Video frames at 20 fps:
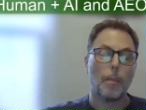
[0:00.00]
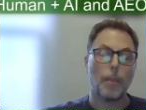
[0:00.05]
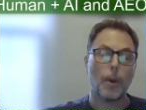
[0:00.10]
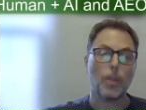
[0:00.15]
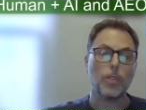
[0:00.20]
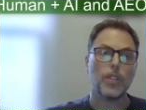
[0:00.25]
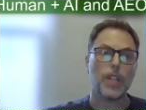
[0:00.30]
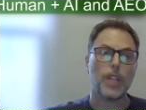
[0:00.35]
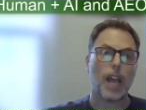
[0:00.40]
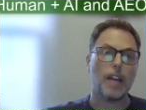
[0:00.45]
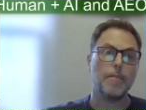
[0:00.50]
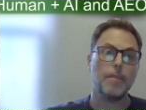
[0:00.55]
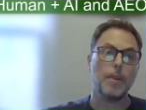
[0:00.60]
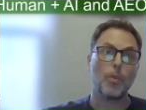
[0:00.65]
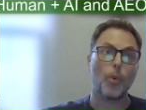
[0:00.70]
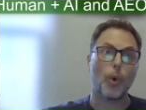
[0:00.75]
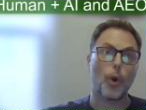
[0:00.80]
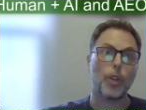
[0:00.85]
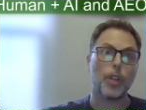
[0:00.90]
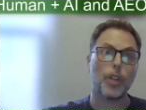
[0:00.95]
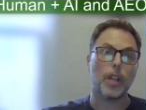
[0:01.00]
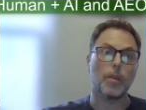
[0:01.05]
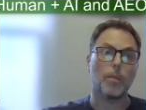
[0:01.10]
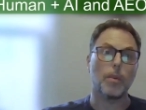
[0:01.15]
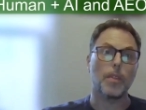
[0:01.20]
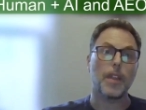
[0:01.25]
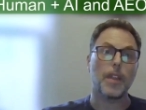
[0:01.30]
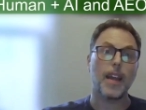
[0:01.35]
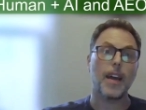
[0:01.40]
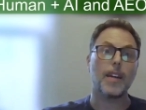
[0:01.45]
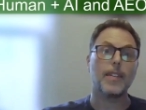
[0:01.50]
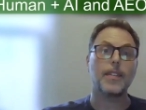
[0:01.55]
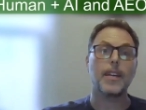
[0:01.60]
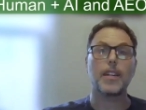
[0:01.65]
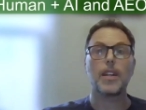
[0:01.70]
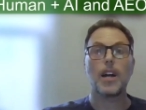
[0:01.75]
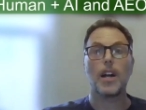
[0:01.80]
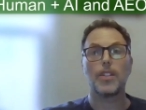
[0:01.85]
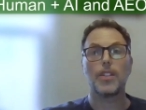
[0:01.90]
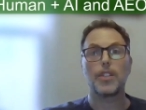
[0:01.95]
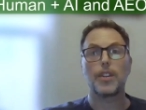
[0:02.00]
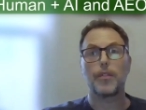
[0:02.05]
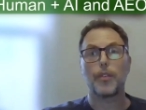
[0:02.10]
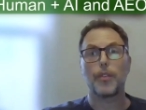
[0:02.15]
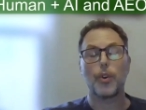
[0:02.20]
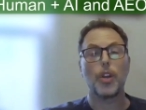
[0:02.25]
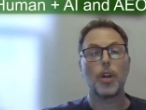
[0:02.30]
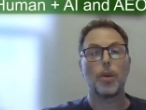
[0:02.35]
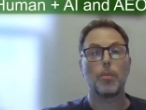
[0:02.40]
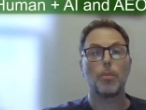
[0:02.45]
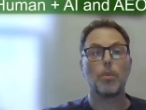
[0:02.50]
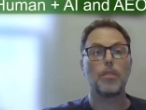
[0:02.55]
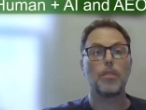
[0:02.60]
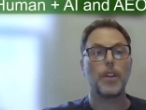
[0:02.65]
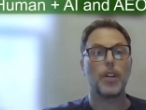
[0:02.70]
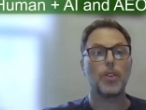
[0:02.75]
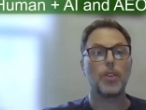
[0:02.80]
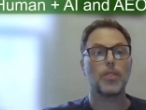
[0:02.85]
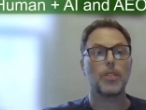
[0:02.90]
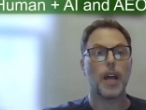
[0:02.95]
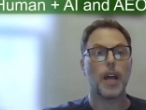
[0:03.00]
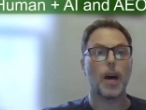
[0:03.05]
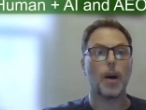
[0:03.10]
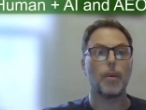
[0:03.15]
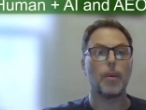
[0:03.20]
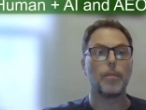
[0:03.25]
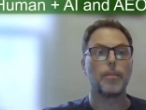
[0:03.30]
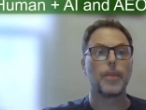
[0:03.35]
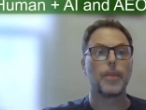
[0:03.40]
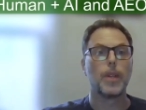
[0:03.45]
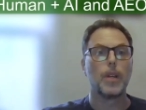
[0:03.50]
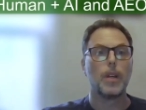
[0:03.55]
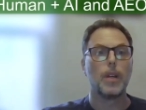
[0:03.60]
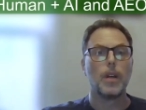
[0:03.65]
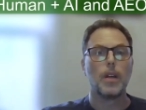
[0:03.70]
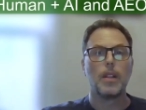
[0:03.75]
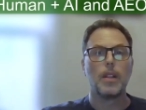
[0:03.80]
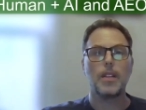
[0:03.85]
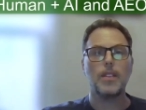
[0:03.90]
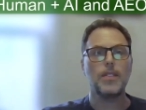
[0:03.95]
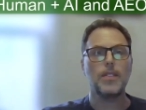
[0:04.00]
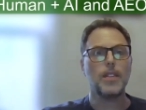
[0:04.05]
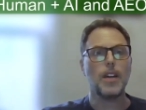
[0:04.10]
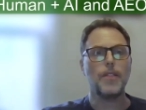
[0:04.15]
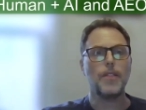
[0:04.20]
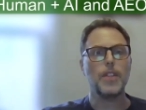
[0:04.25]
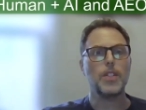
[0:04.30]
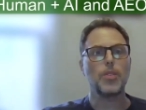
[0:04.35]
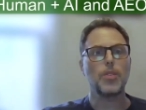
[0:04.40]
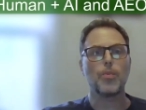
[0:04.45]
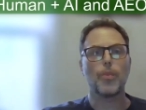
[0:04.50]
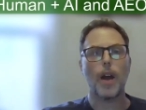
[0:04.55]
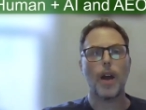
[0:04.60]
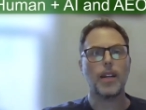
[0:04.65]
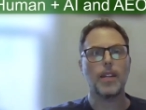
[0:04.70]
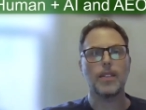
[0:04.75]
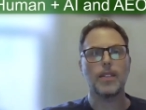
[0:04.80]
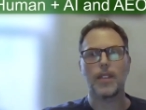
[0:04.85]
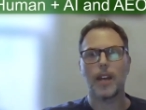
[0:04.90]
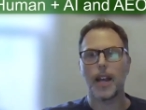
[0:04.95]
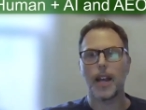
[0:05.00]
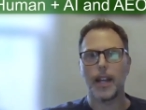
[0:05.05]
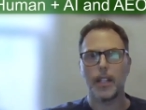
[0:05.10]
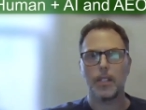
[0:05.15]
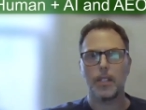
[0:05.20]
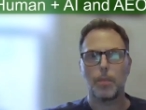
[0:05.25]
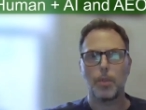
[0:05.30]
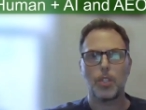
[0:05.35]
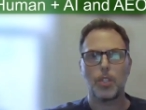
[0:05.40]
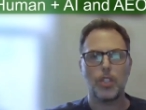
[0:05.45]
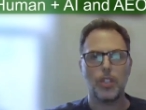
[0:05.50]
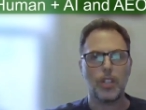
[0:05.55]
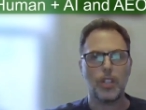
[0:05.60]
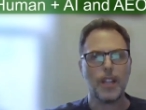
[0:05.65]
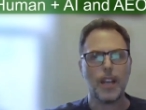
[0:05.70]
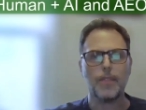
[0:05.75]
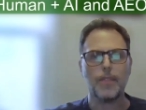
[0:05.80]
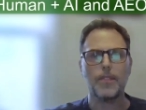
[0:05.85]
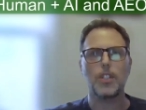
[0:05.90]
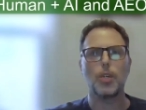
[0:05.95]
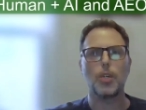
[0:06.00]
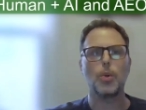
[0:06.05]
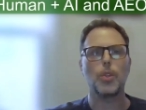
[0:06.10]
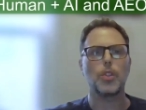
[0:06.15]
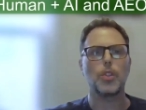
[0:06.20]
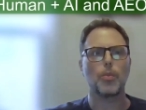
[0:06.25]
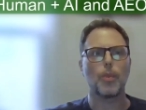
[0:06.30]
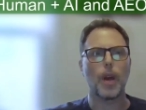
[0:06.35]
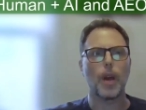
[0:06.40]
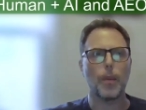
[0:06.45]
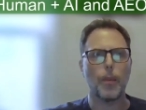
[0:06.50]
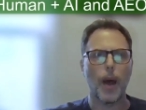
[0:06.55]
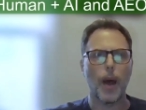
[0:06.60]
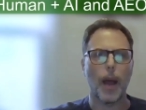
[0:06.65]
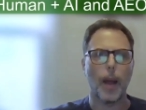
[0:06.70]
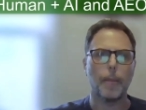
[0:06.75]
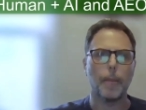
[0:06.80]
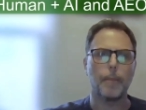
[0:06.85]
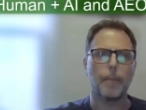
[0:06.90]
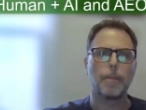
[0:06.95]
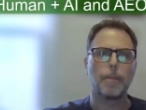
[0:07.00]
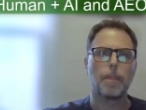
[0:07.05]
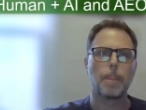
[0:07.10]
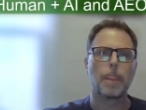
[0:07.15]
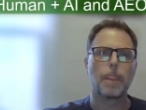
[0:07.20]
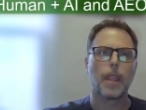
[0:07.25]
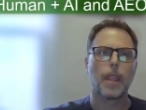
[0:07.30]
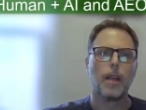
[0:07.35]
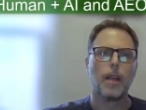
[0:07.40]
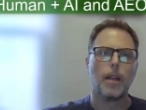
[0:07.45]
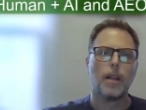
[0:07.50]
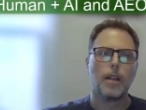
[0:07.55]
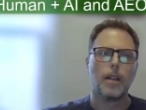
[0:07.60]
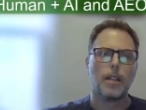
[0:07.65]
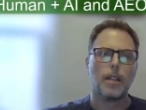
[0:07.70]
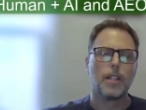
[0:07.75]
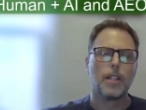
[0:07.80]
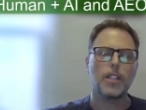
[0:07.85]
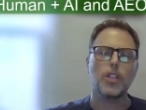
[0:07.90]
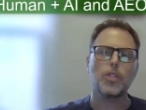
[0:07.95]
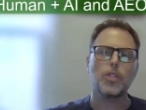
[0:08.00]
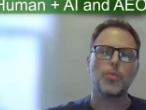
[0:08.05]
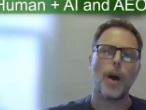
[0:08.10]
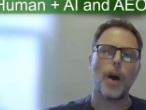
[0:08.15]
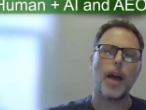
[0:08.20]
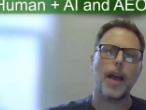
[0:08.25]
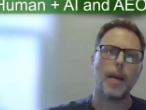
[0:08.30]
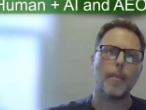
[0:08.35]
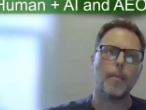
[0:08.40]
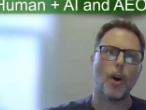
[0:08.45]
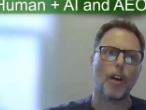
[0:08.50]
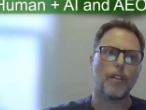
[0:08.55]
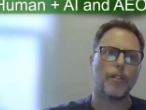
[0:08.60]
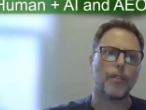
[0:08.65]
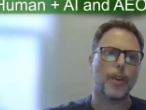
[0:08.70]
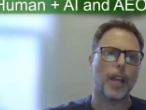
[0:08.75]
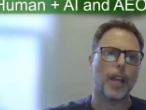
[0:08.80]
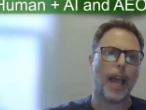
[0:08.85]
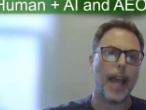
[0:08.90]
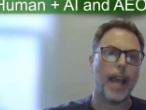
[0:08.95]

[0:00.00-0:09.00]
Personally, I've been working with AI technology for a number of years now. This stuff isn't rocket science, but you just have to do it the right way. This is why I'm offering